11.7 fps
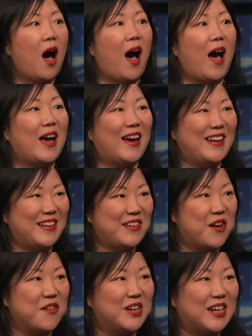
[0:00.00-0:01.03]
I, I, didn't
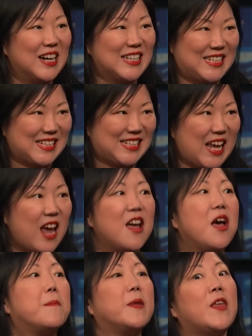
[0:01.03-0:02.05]
know what else to say.
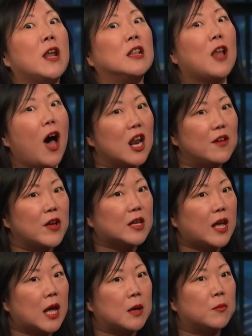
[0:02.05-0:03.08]
But then a lot of it
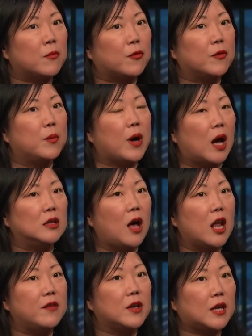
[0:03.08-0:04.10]
came, a
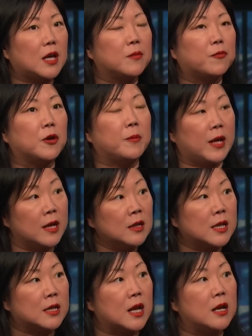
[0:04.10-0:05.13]
lot of it came from
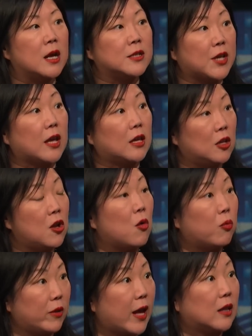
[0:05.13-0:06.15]
England, and it's like you
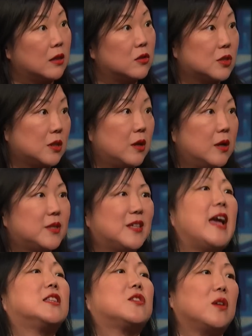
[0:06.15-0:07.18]
know, like there's, it,
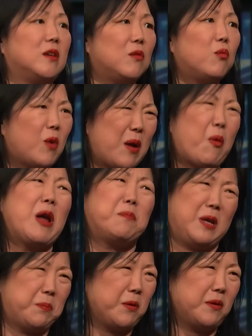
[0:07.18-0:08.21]
it's white, white
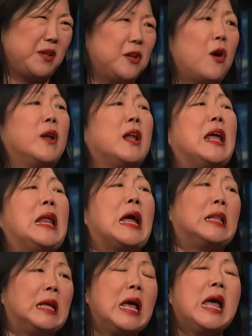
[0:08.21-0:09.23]
people, you know, in, in
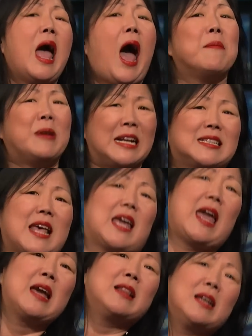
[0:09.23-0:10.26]
England. I mean, it's
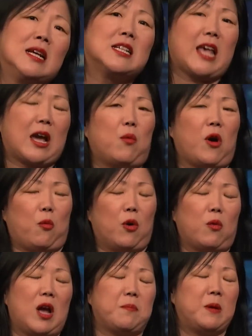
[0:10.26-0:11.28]
like England is like where, where
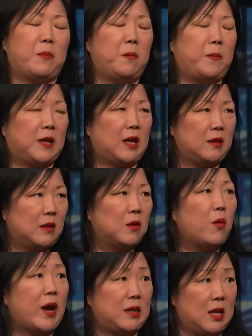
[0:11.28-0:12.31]
white people begin the
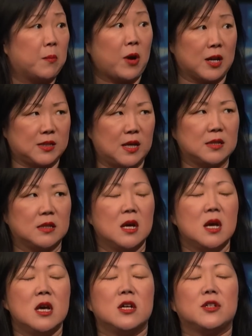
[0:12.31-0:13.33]
whitening process.
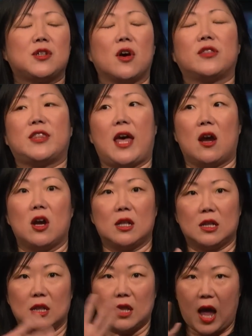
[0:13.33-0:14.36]
Yeah. So they're
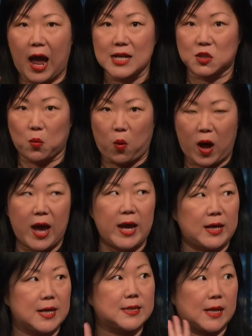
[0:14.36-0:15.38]
as
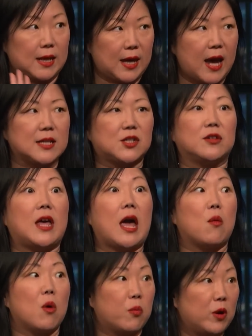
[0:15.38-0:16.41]
white as it gets. So they
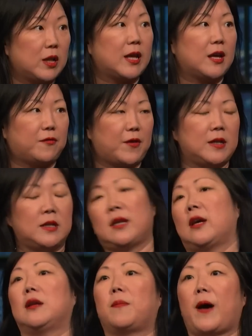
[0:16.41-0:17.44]
yeah. were really
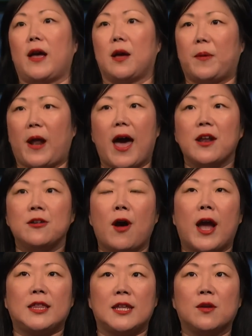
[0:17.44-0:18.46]
offended by it. But I don't know.
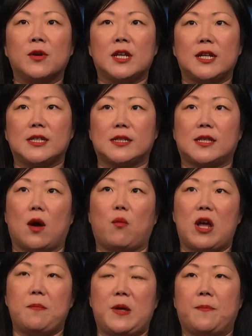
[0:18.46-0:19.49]
I think what it is is that
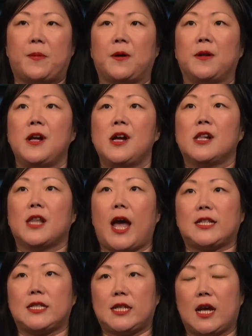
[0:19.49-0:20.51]
white people
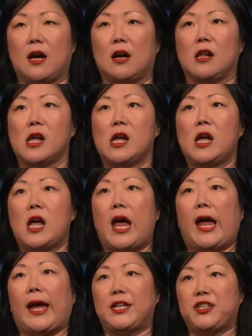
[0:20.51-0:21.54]
like to tell
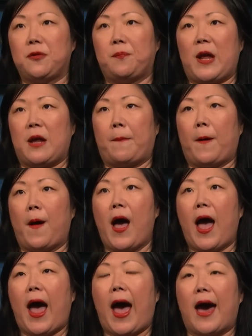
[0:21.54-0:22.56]
Asian people
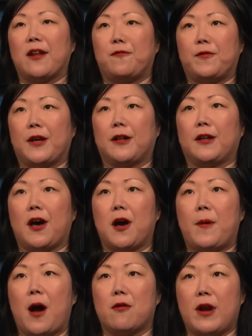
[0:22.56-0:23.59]
how to feel
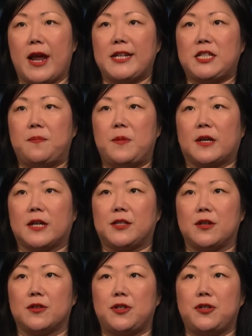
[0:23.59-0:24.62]
about race because
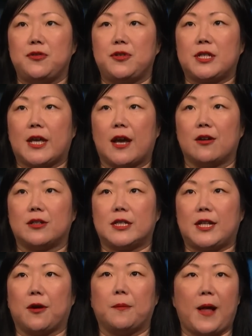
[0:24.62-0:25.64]
they're too scared to
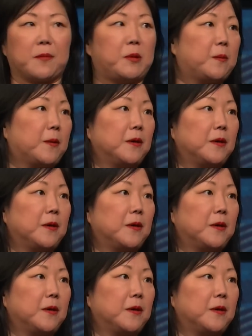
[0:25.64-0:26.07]
tell black people.